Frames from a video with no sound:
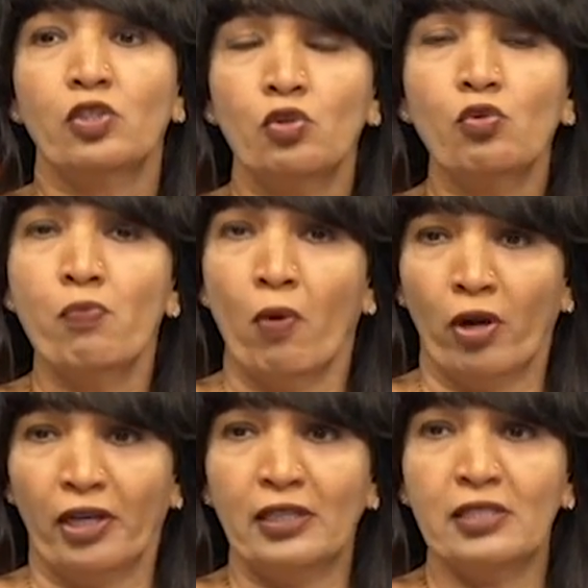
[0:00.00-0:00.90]
Two
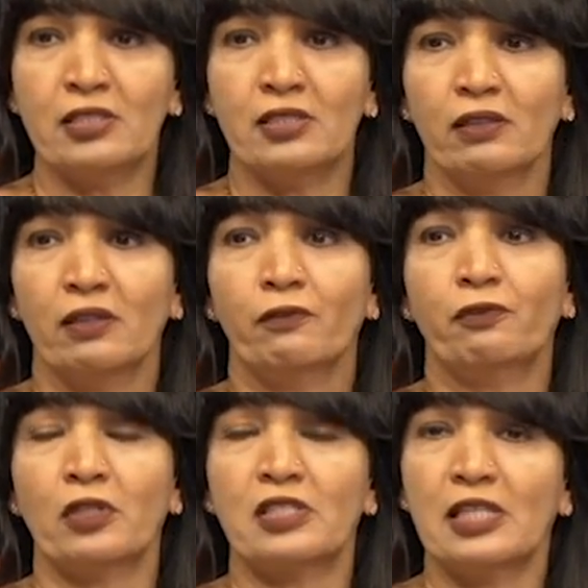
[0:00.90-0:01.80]
models
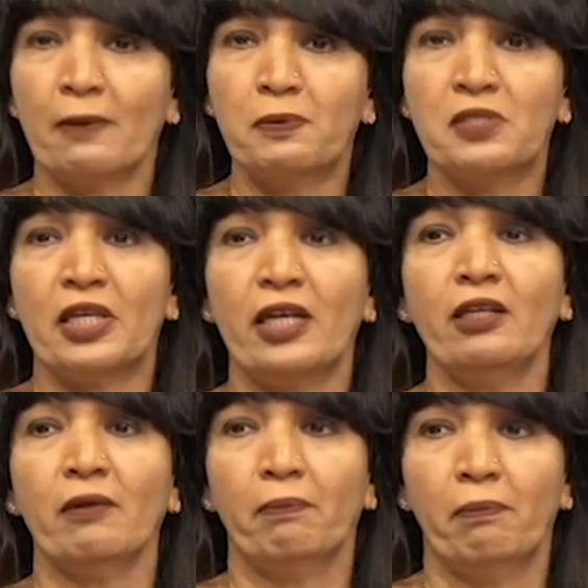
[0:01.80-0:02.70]
for substrate